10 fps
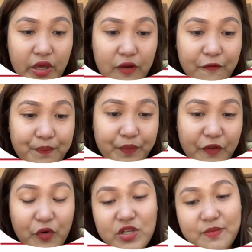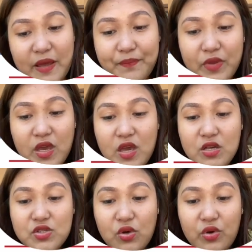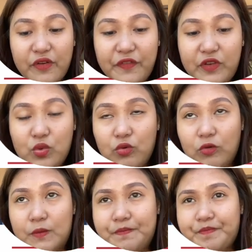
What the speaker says: enforcement. So if you